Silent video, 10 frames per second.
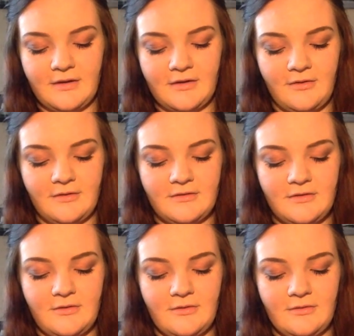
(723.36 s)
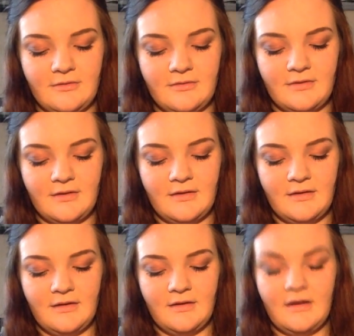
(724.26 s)
going to use,
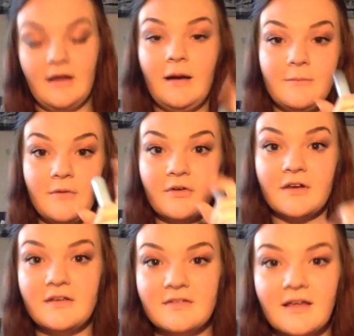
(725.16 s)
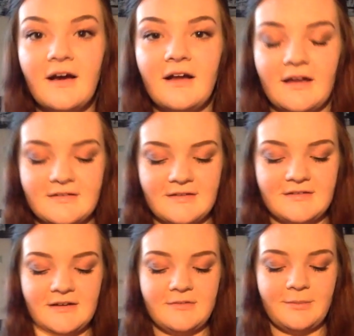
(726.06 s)
I'm not going to use the highlighter,
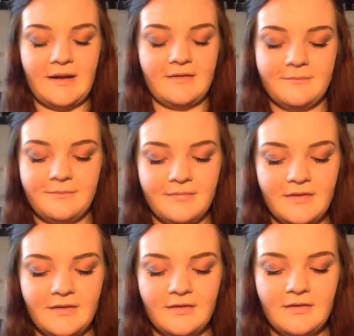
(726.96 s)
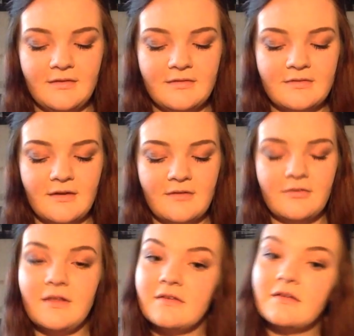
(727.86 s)
change plan. So for
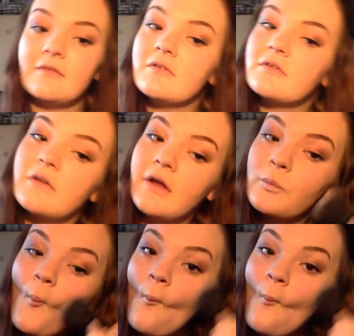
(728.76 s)
this I'm just going to,